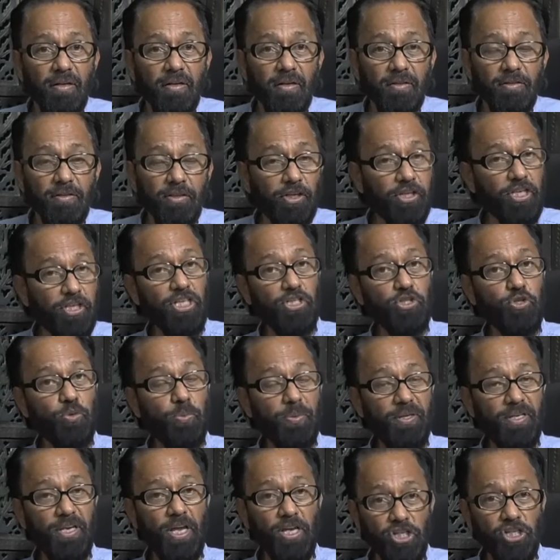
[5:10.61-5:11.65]
the
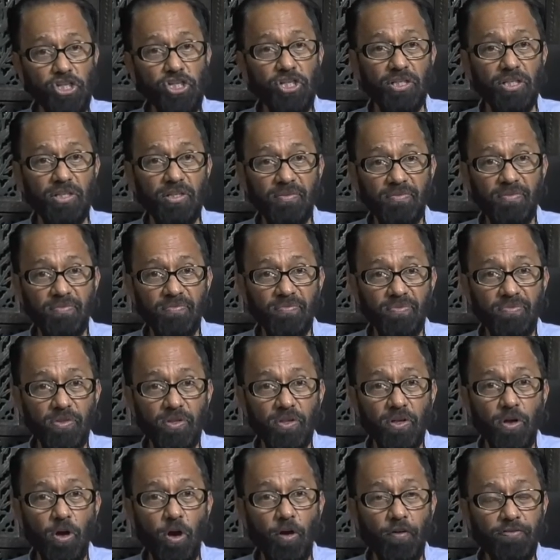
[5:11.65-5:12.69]
rejuvenation
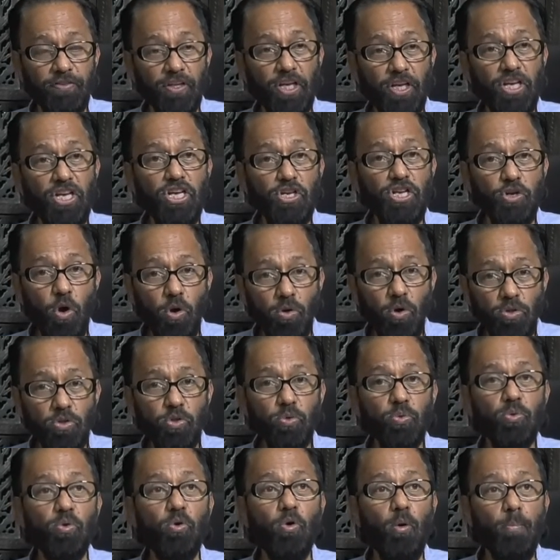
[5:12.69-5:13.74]
of the hero to
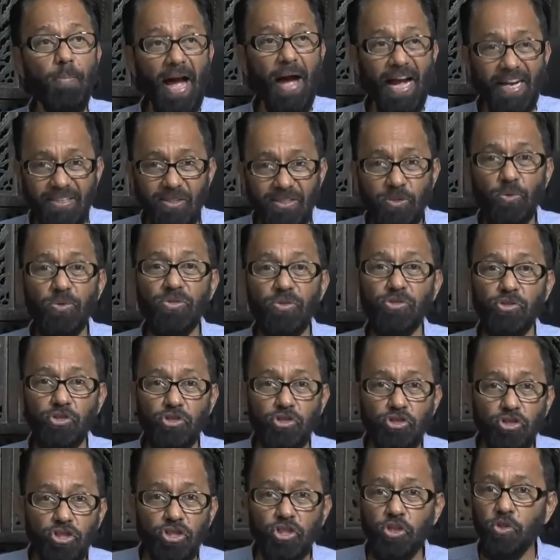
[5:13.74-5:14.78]
go back to his
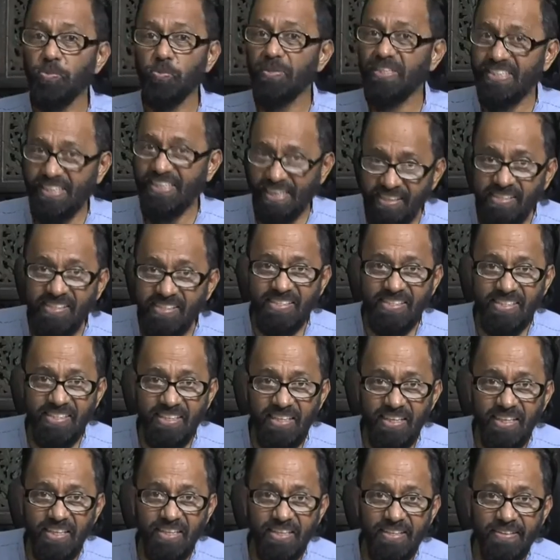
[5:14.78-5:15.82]
tryst with destiny,
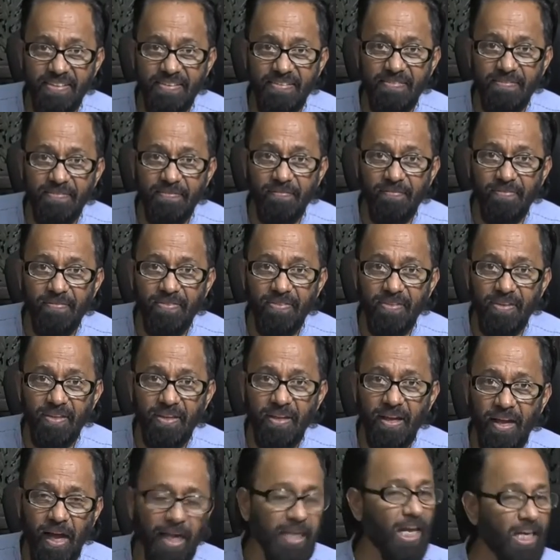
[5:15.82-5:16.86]

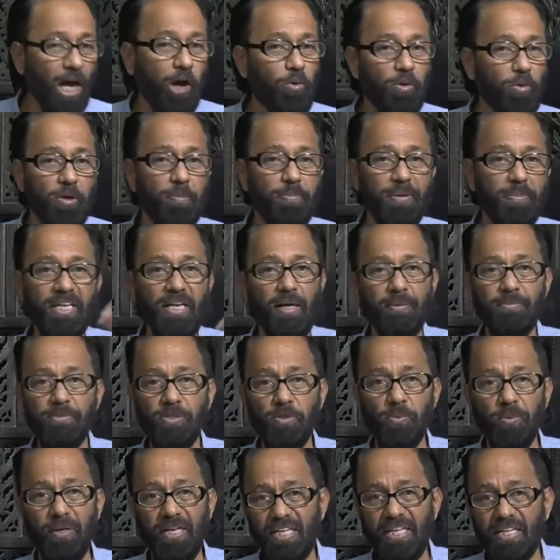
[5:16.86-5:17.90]
and how he becomes
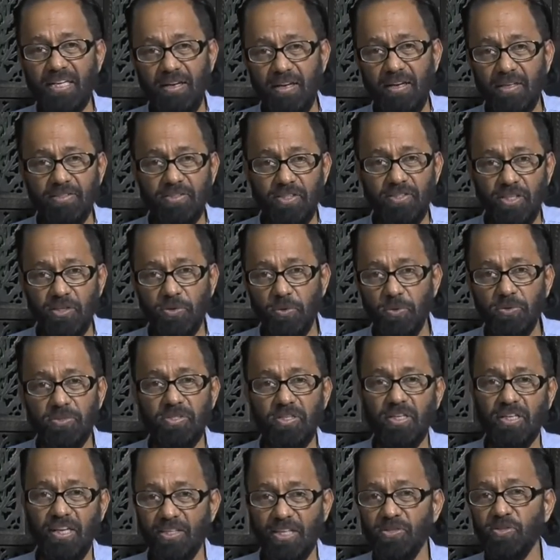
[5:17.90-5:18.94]
a world-class hero is the
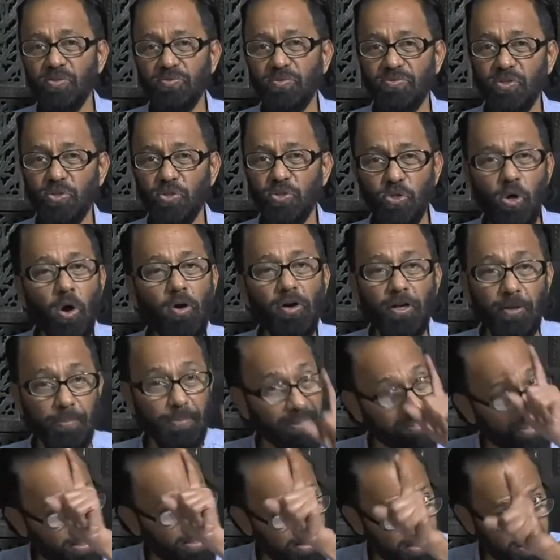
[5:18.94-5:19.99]
rest of the story.
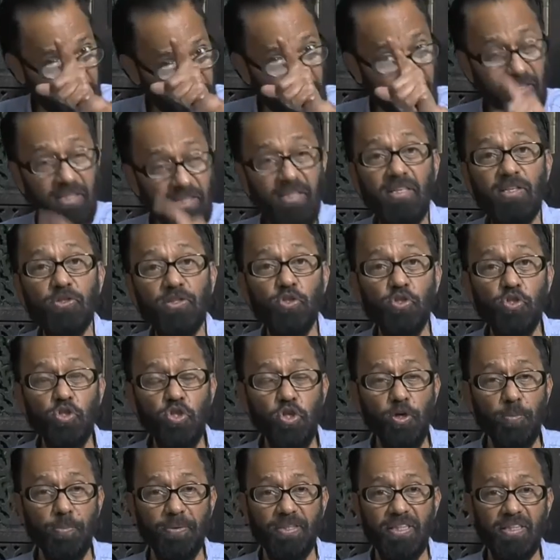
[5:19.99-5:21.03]
But there's still a
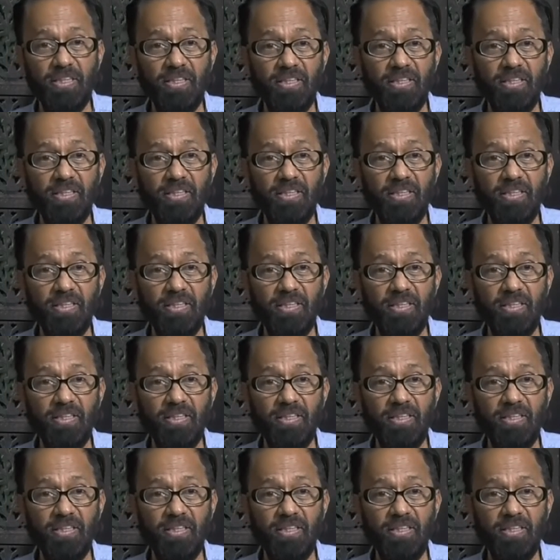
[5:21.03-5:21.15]
stupid